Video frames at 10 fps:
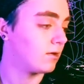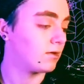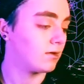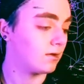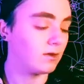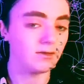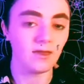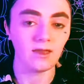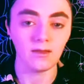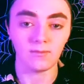I'm going to take
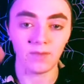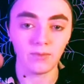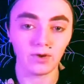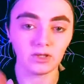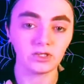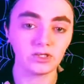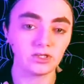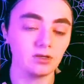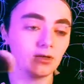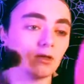my brush
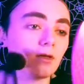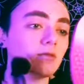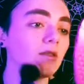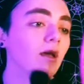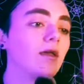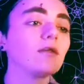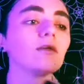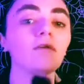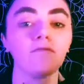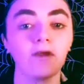and lightly,
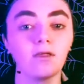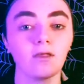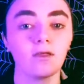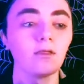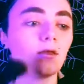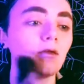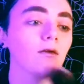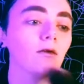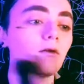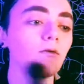very lightly,
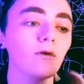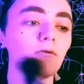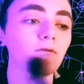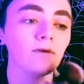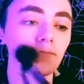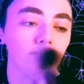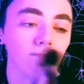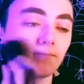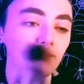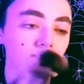go over it.
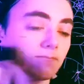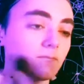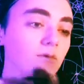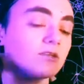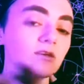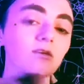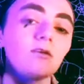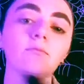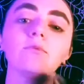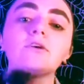It's a
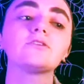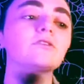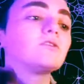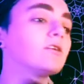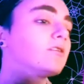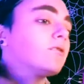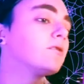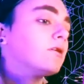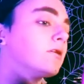clean brush, there's nothing on it.